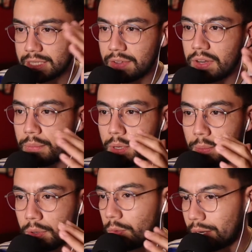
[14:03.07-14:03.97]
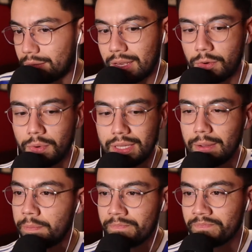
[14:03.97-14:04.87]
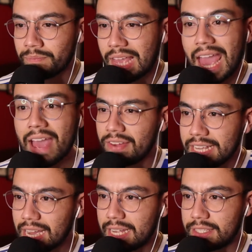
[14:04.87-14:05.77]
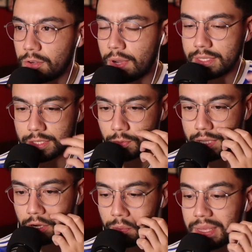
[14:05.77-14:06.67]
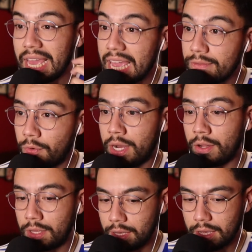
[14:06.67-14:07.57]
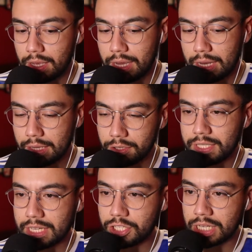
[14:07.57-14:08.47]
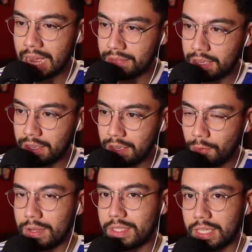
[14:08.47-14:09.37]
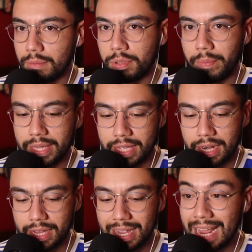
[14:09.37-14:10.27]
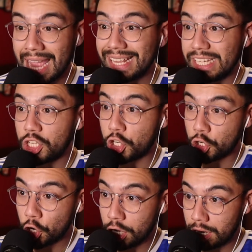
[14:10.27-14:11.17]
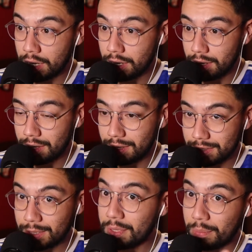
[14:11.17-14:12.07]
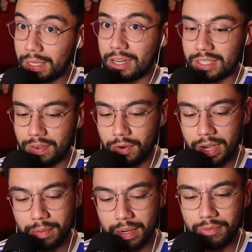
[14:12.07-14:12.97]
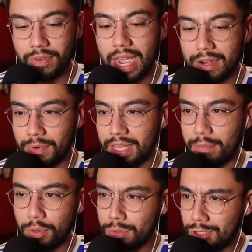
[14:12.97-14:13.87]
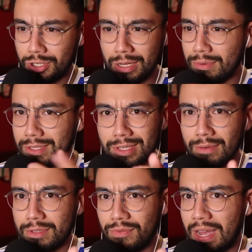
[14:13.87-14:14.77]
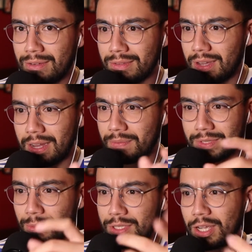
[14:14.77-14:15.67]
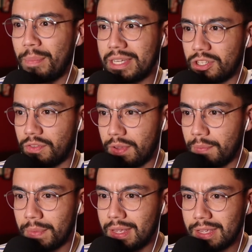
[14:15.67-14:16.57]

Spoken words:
live in a bubble where they don't really have any consequences when they don't behave well. And it looks like Xavi wants to implement that again, and he should. Some of the players have already been fined. Ricky Puig, he was found. Someone took a picture of him